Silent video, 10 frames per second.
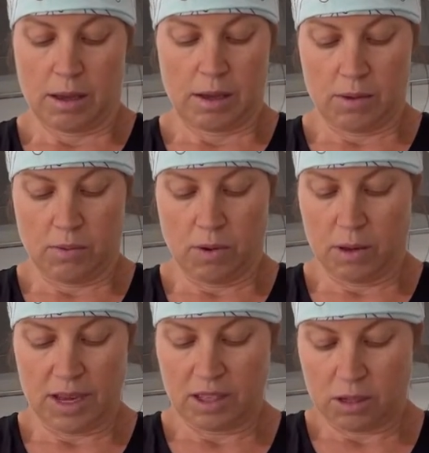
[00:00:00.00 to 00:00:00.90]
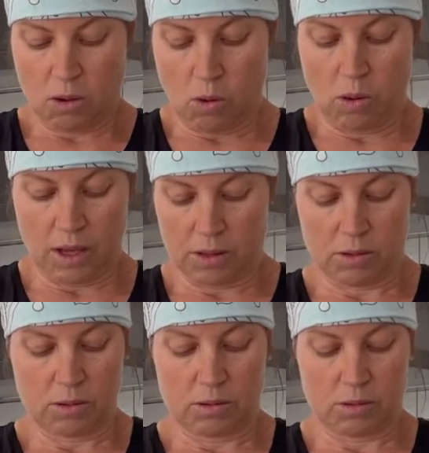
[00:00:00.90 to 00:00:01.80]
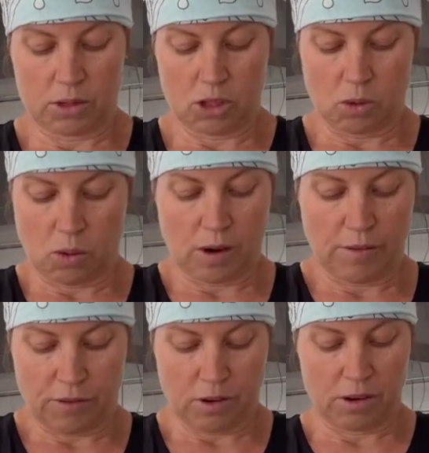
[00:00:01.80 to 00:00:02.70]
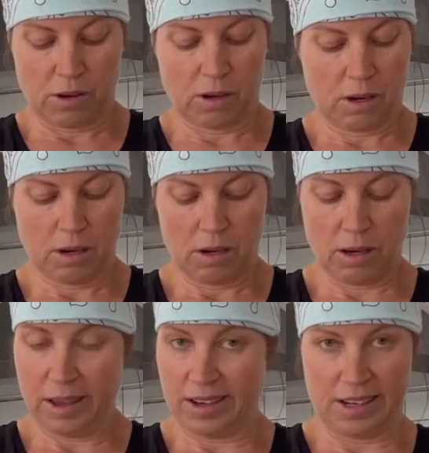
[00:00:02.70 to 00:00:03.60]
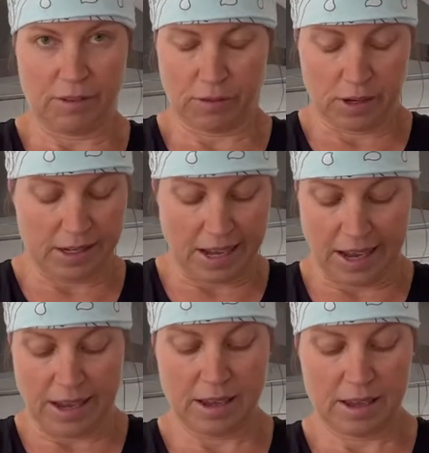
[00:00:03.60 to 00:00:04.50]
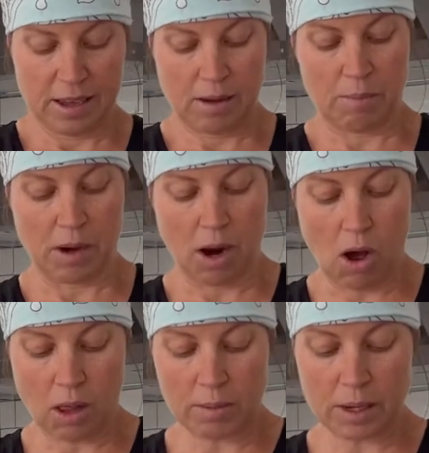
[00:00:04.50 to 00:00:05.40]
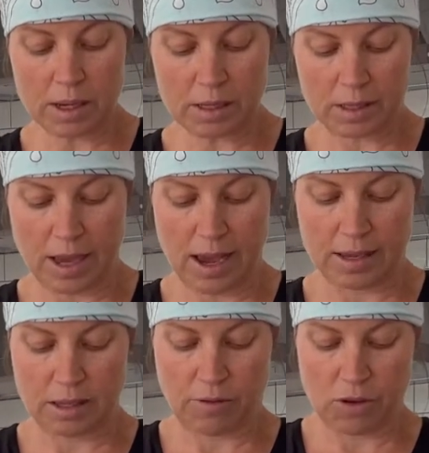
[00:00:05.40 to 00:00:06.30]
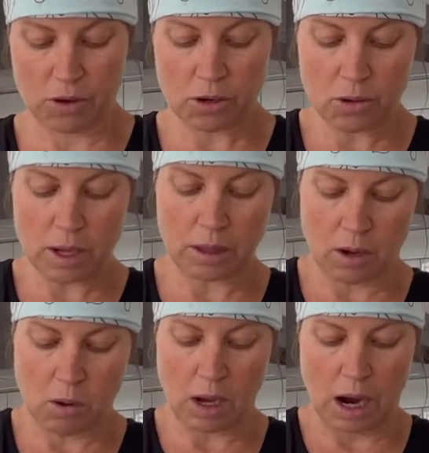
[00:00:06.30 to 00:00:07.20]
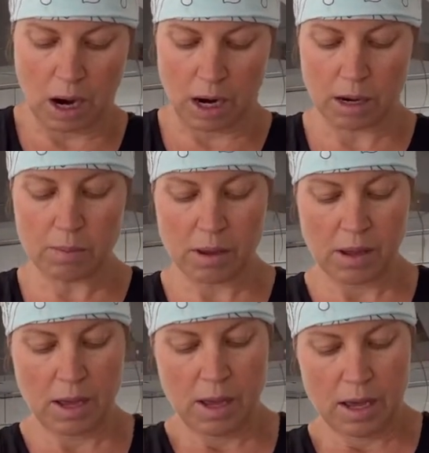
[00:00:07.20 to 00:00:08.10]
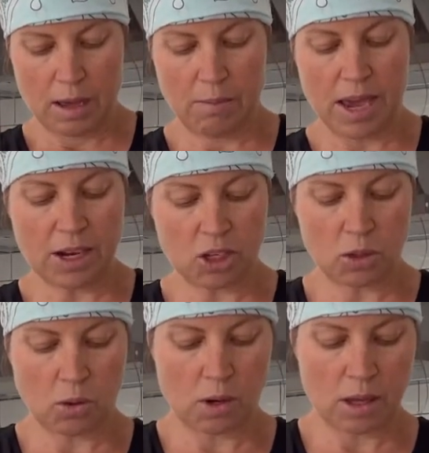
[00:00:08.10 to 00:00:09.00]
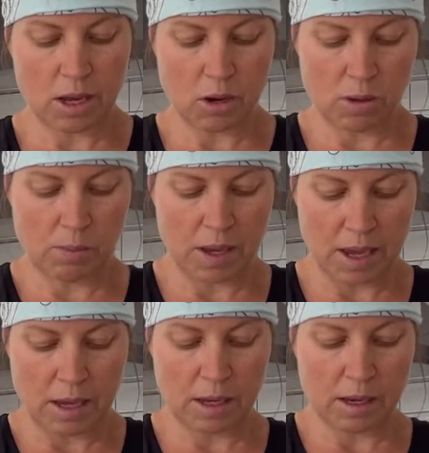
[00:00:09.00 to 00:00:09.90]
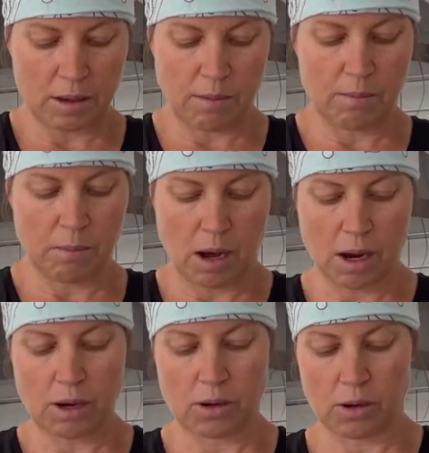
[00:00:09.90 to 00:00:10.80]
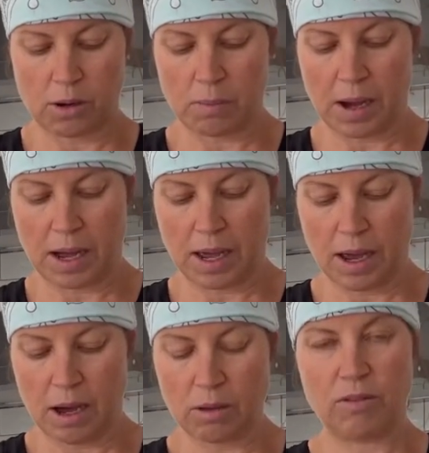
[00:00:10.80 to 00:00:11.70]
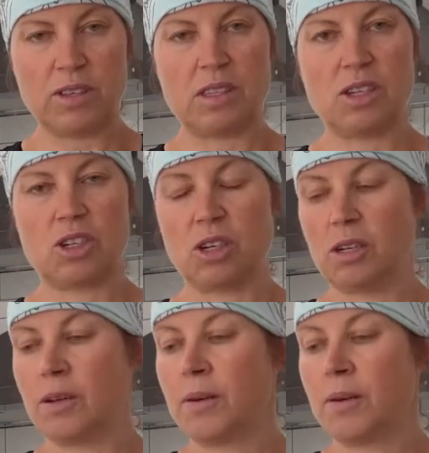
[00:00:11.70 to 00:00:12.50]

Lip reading: well, that's a whole other story for a different day. But all I'm going to say is if you're doing low carb, make sure that you're being monitored by a health physician,